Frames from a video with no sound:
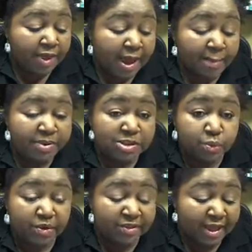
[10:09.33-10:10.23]
that happens
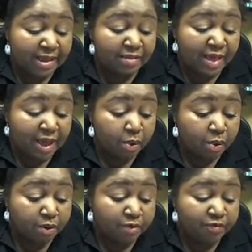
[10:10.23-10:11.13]
within that
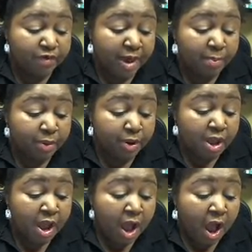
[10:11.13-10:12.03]
cortical fiber.
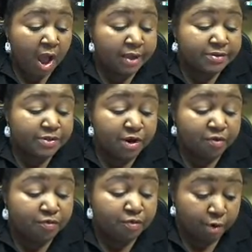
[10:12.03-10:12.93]

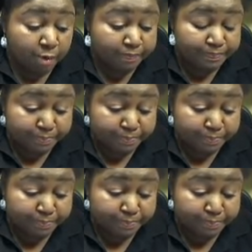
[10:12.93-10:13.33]
Therefore,